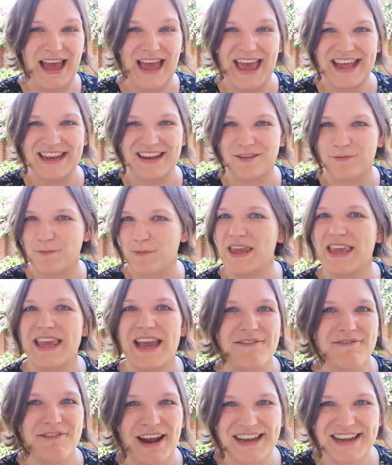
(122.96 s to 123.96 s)
ahead as we
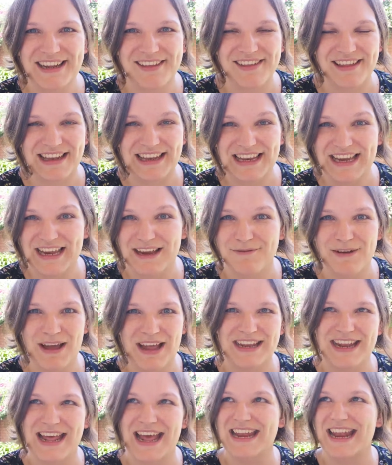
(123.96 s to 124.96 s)
get ready to leave
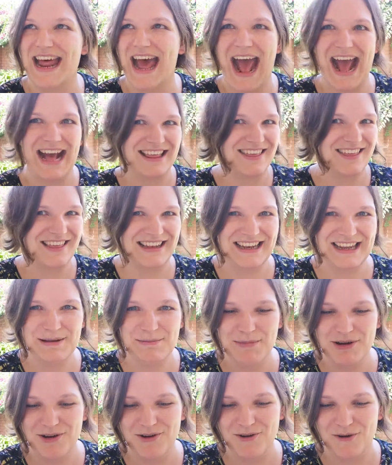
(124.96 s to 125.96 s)
and then actually
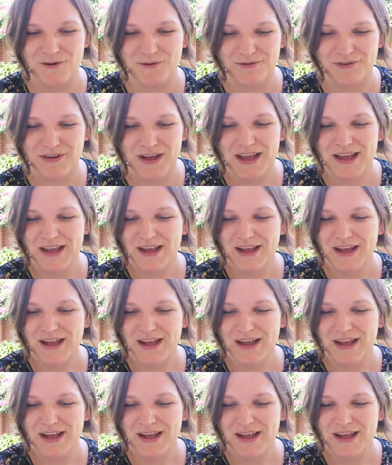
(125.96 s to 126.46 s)
move.